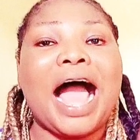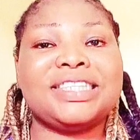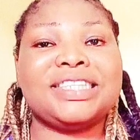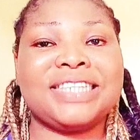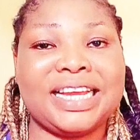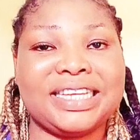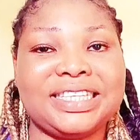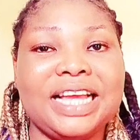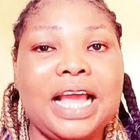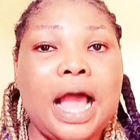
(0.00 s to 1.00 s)
at
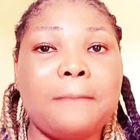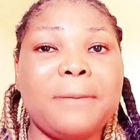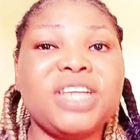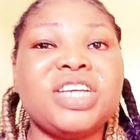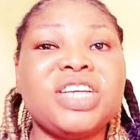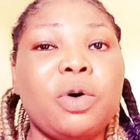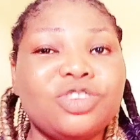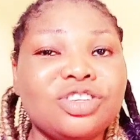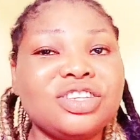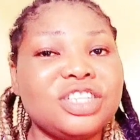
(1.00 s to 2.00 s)
night, and mind you, I
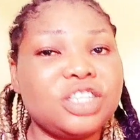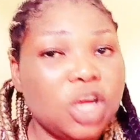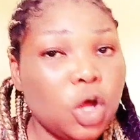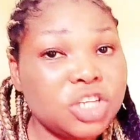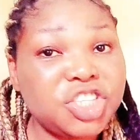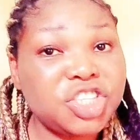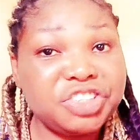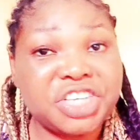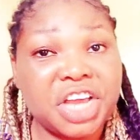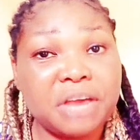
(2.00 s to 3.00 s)
was using it
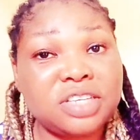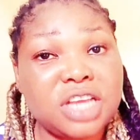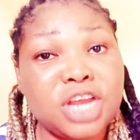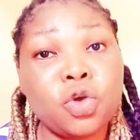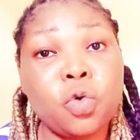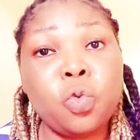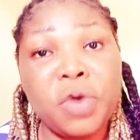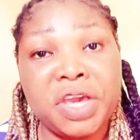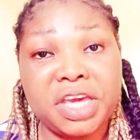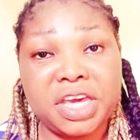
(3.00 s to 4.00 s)
3 times in a
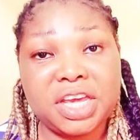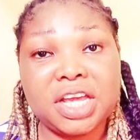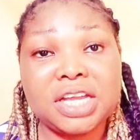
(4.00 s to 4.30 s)
week.